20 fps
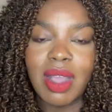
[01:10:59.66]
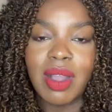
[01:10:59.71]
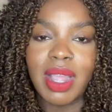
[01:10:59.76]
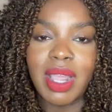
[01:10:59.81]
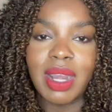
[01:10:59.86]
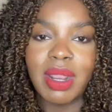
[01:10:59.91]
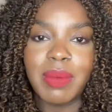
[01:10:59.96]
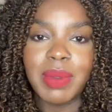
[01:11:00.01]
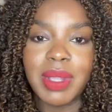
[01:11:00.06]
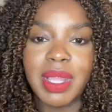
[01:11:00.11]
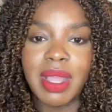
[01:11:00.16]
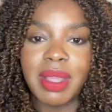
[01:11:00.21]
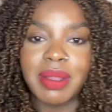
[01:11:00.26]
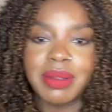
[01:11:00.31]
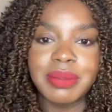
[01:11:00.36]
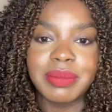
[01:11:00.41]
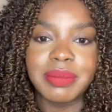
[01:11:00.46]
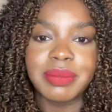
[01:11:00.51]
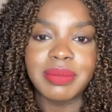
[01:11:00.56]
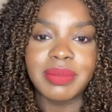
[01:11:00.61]
Okay, there we go.
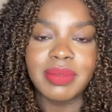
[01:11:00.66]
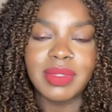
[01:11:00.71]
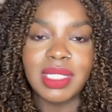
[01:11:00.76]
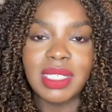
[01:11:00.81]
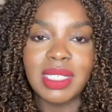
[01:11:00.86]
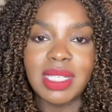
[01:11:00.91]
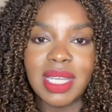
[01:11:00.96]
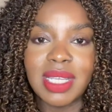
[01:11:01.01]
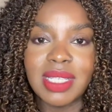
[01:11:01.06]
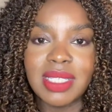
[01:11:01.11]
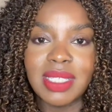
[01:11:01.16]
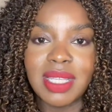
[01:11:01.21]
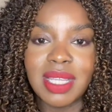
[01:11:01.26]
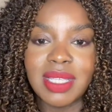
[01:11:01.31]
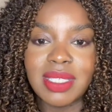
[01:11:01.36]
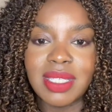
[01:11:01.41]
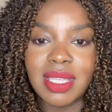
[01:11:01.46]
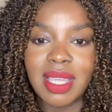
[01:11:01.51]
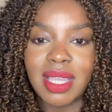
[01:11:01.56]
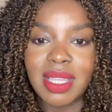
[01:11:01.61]
Yes,
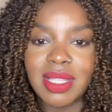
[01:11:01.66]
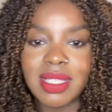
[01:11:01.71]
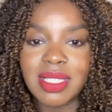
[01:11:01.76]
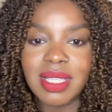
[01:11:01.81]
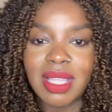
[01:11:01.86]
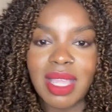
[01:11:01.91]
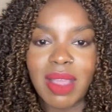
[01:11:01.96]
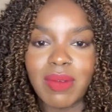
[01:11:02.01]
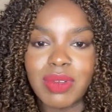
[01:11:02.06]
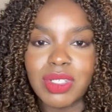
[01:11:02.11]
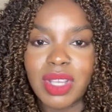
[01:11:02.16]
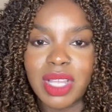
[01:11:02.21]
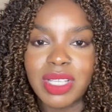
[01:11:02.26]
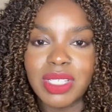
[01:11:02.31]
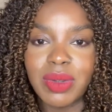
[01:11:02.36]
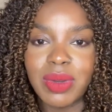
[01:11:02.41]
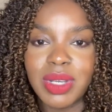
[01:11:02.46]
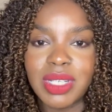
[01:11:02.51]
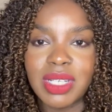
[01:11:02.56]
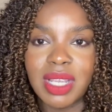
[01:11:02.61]
yes, yes. I was
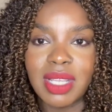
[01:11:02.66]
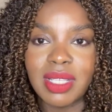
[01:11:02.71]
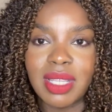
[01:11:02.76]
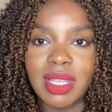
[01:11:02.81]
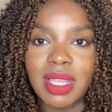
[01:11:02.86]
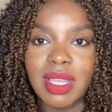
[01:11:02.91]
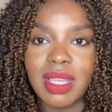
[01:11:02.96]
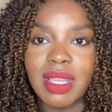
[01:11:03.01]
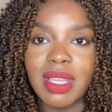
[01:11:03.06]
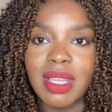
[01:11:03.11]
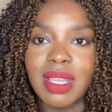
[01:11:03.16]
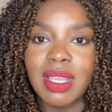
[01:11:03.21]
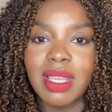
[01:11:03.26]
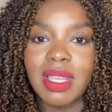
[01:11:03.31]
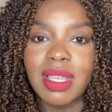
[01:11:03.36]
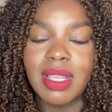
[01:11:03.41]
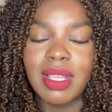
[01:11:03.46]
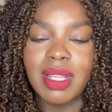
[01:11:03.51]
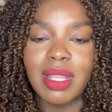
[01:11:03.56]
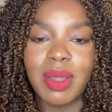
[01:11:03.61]
trying to screenshot that.
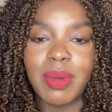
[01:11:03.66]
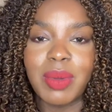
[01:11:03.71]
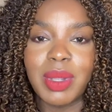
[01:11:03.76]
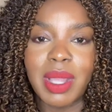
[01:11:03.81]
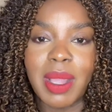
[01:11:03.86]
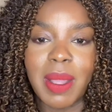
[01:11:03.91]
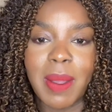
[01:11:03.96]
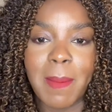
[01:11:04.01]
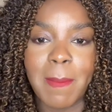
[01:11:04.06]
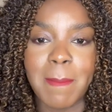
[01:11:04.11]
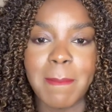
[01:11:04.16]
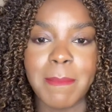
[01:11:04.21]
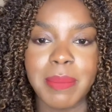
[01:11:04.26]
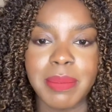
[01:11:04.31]
There we go.